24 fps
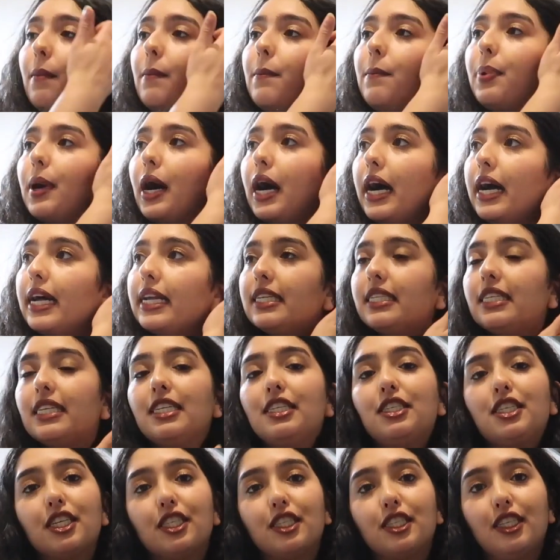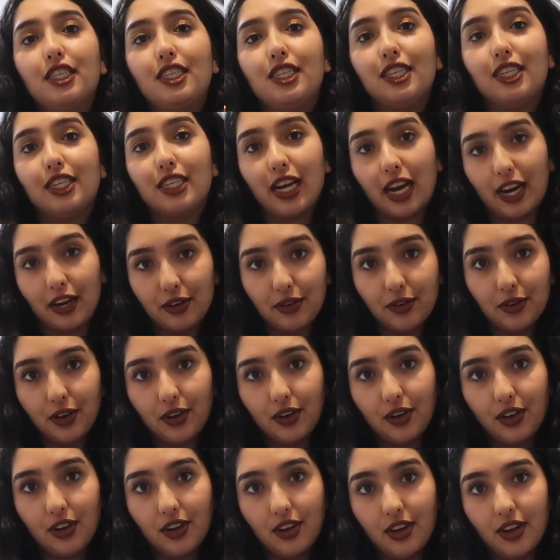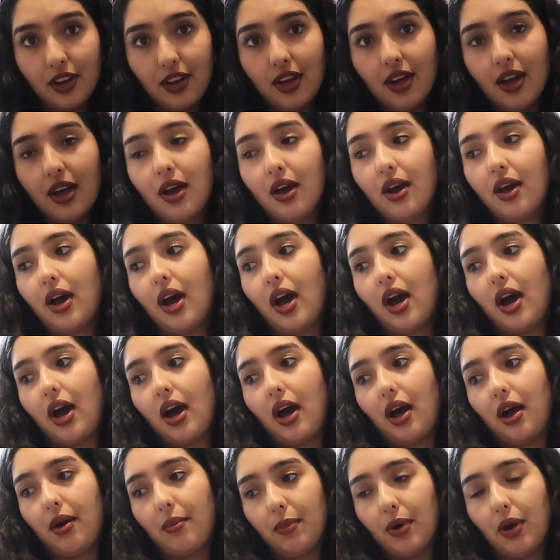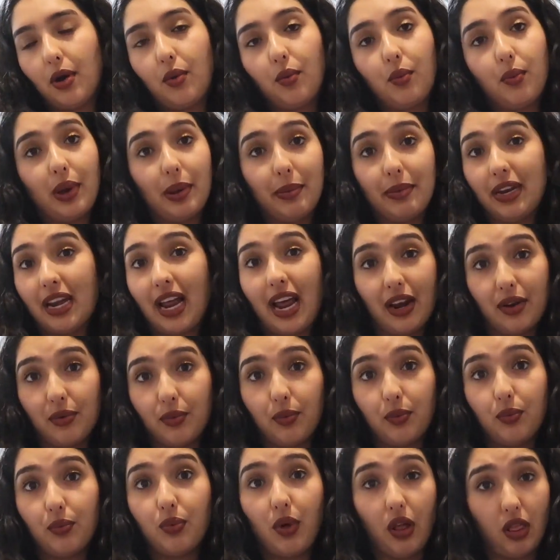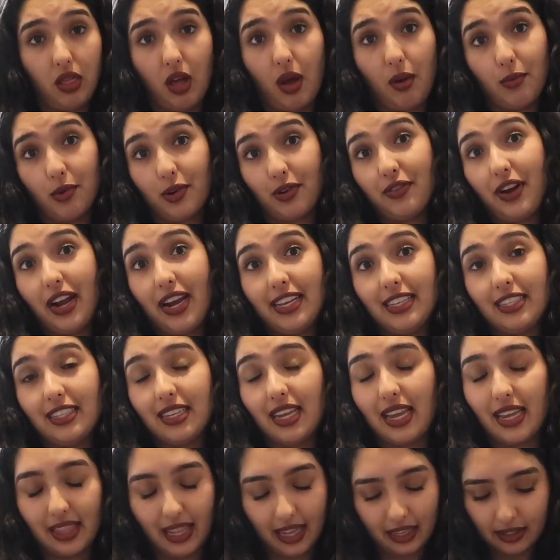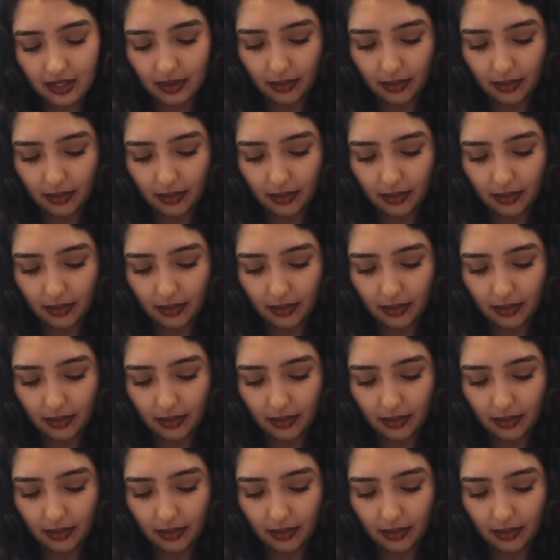But just in general, women had a lot more rights, and that's